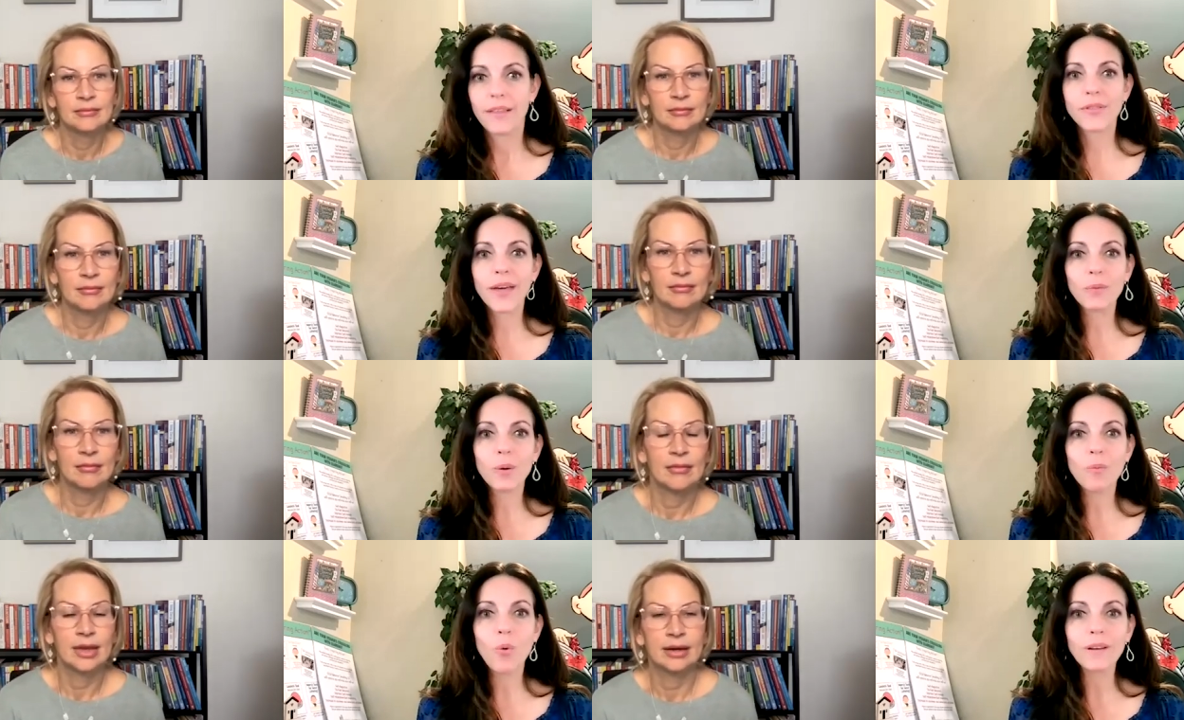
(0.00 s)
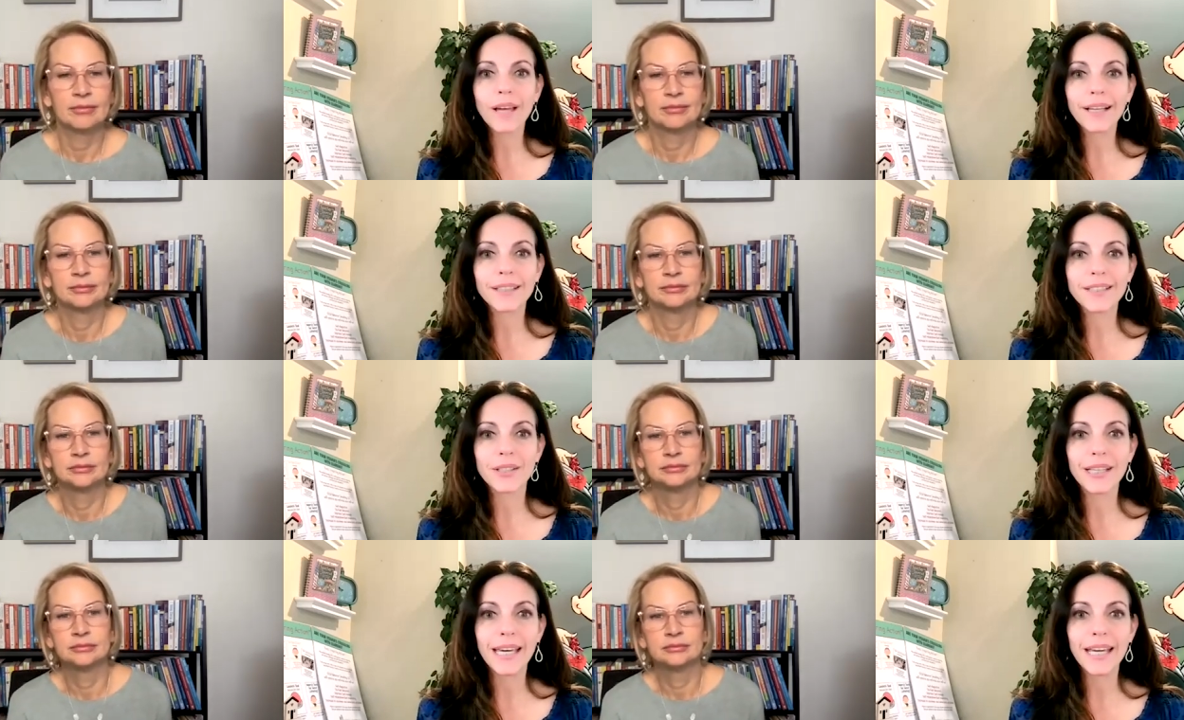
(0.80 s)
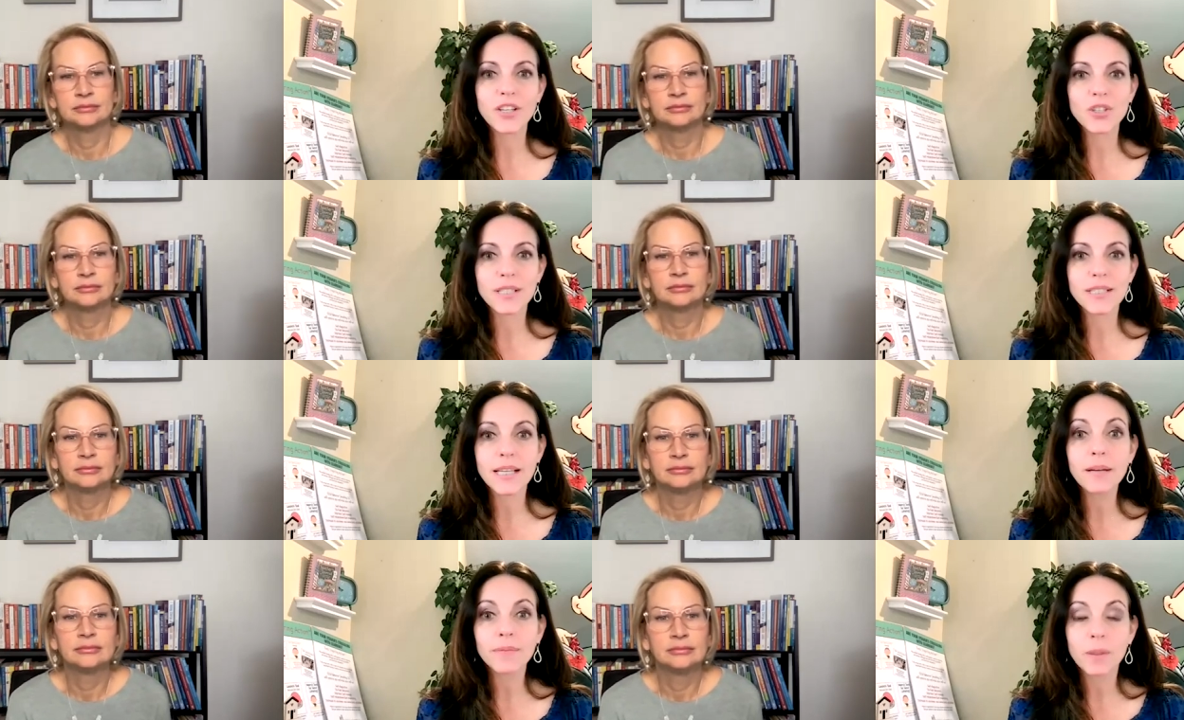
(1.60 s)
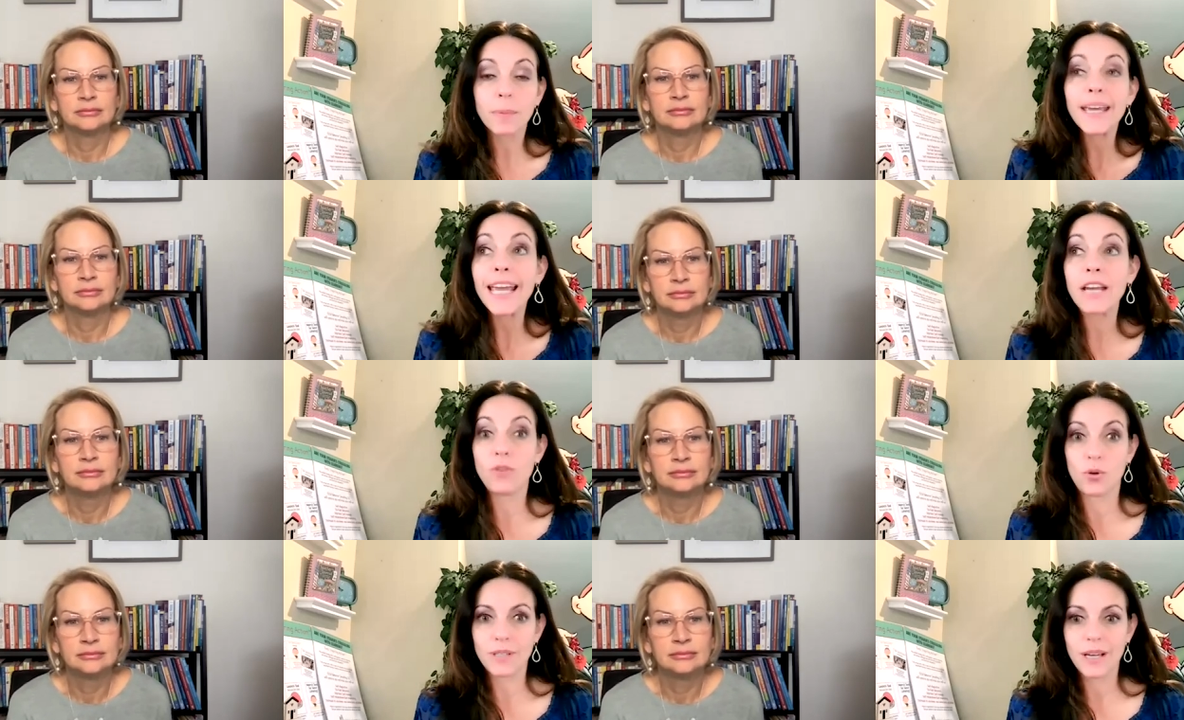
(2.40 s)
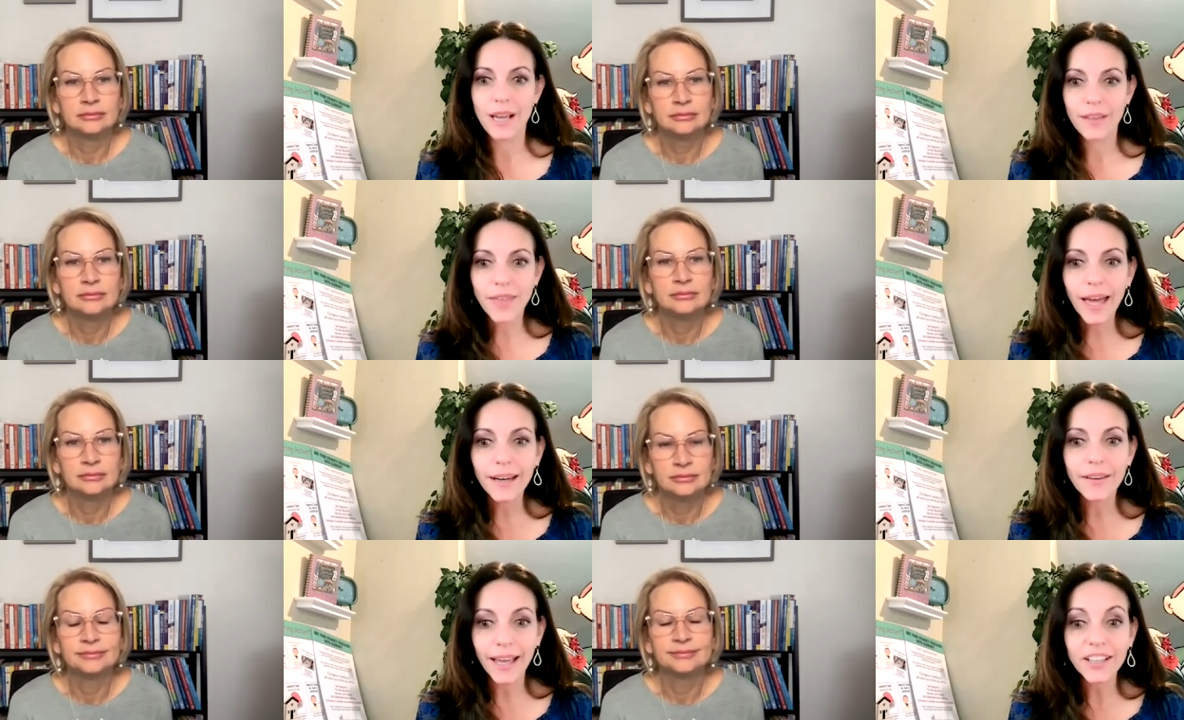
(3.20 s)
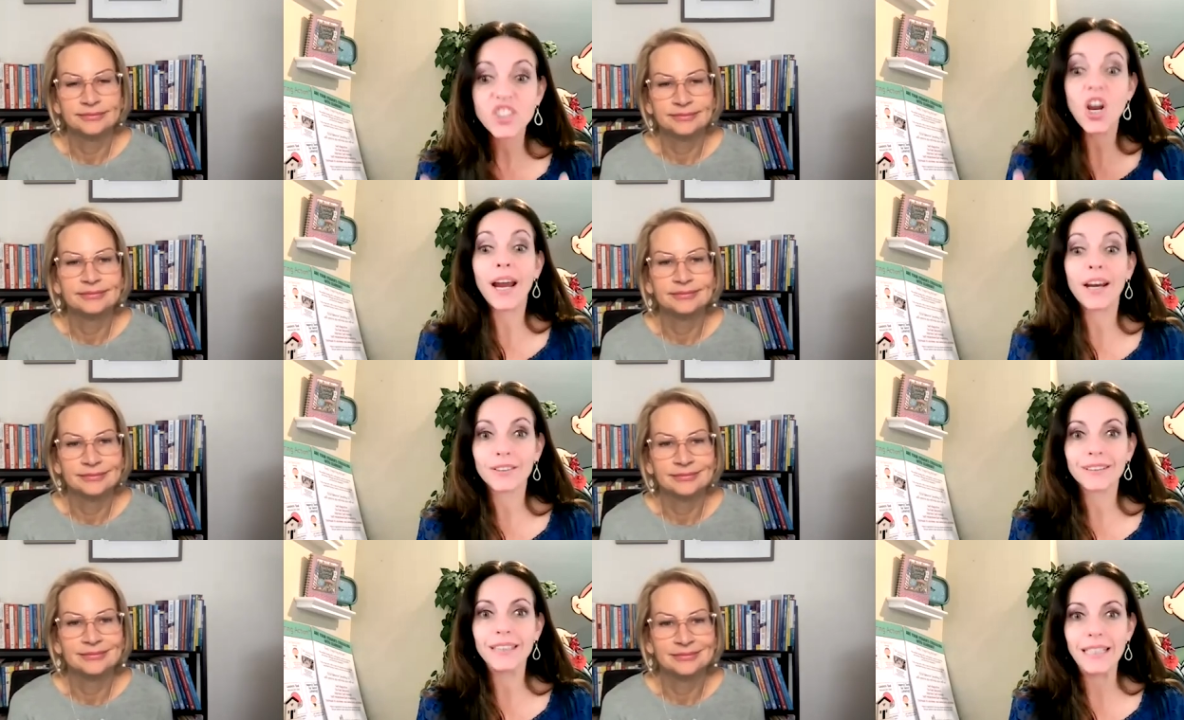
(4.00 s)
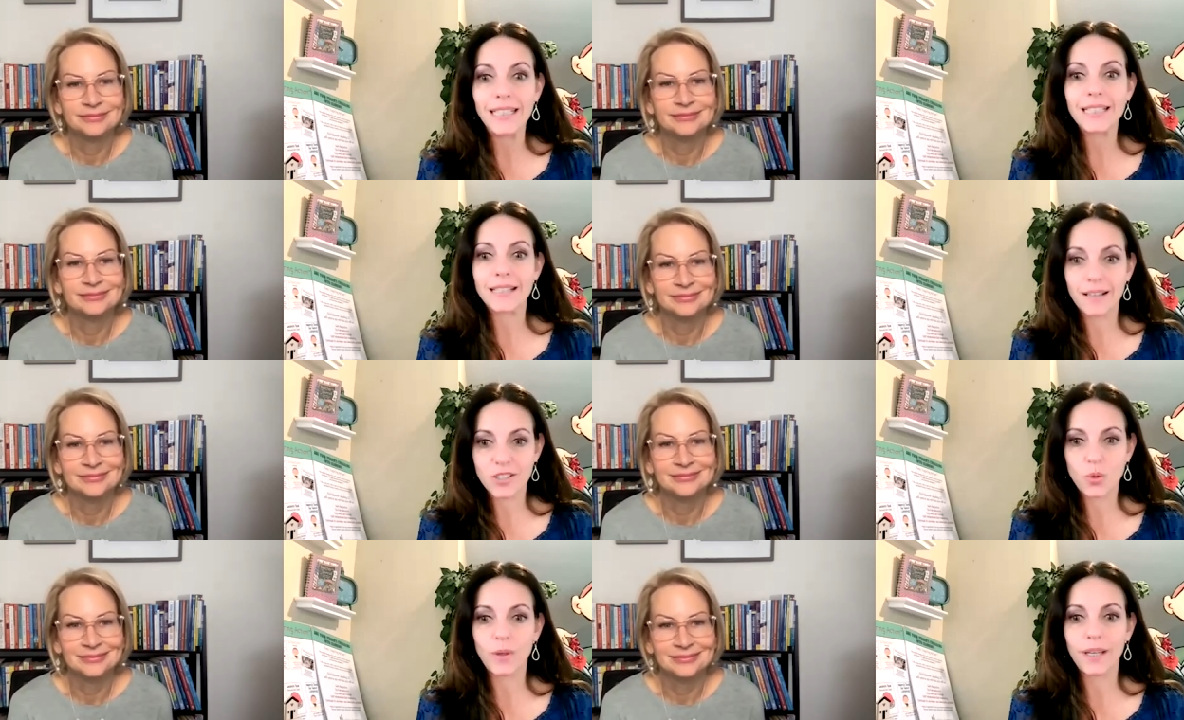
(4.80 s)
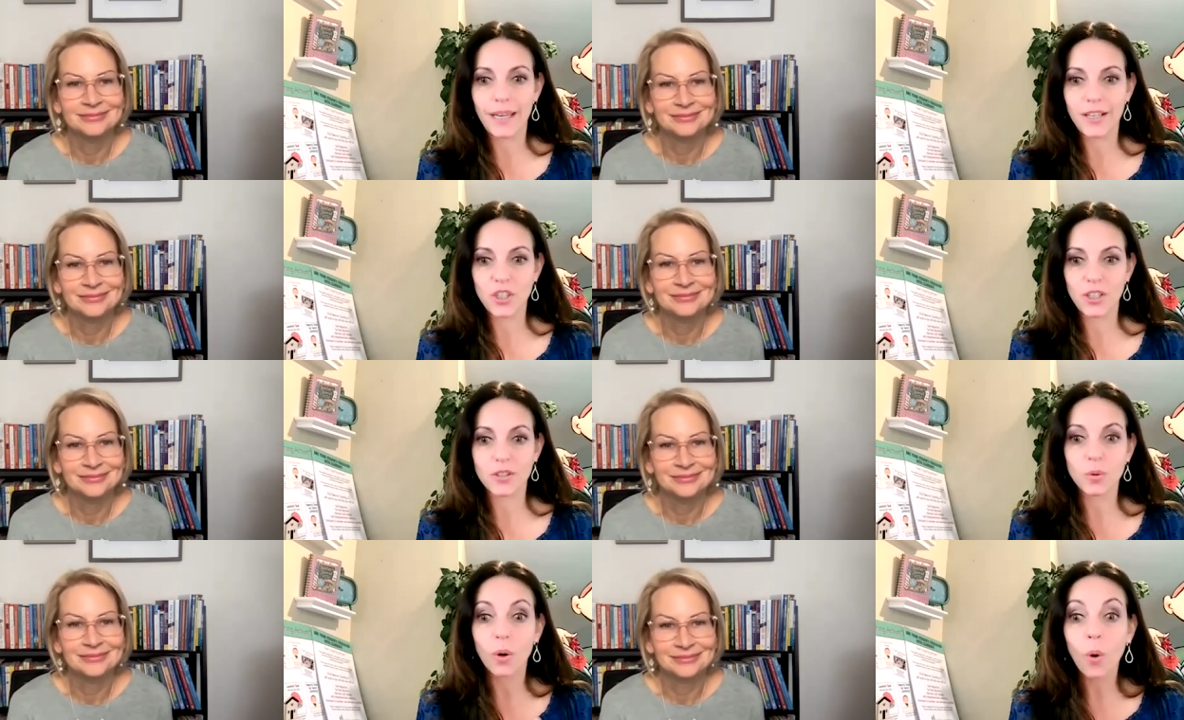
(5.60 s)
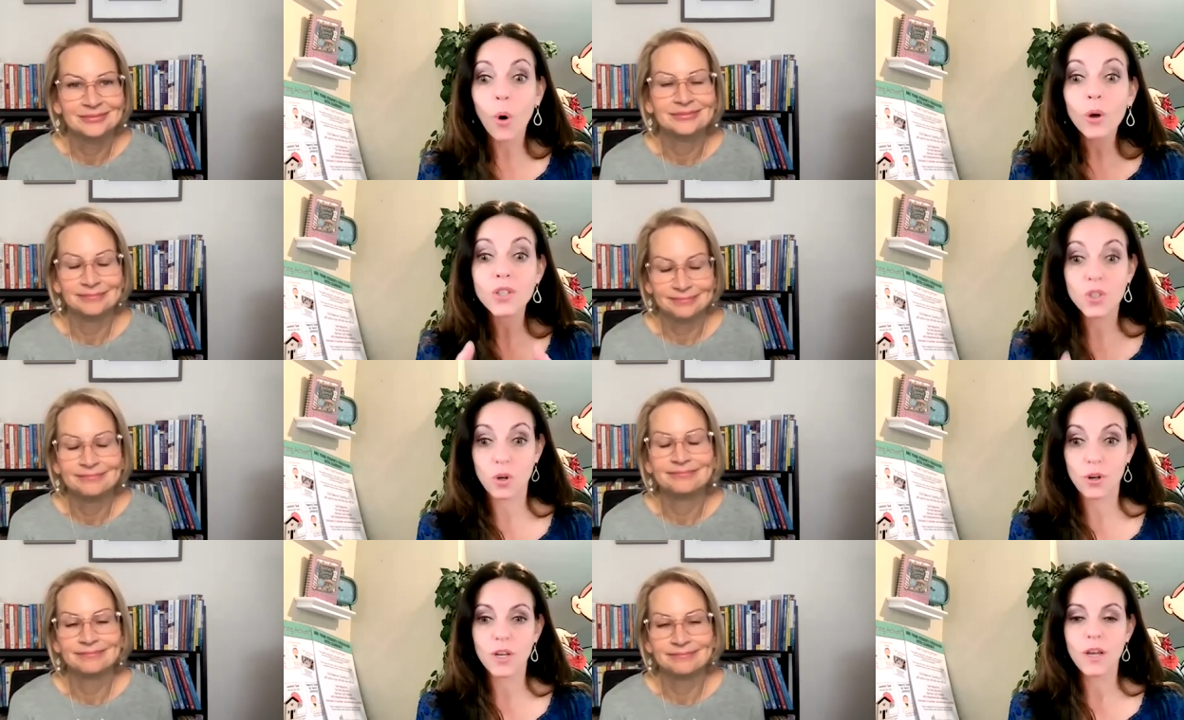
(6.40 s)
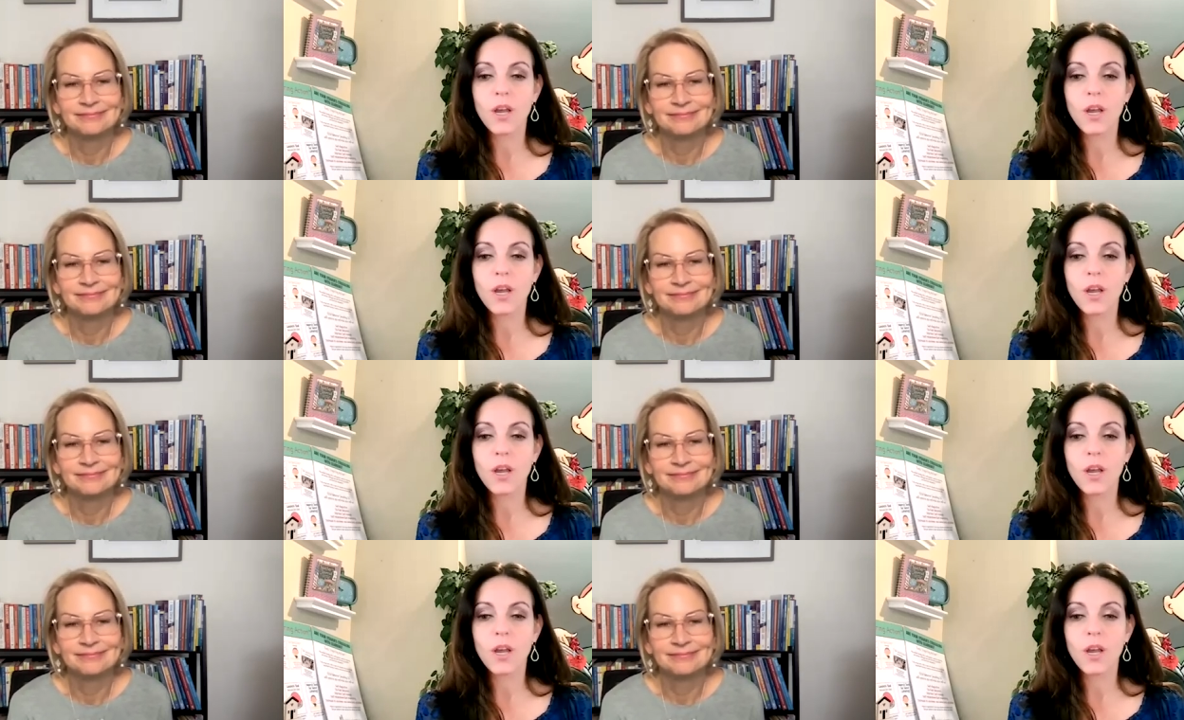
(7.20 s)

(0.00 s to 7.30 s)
Speaker 1: then we're more likely to engage in the same the behaviors that that child needs us to engage in. So it all starts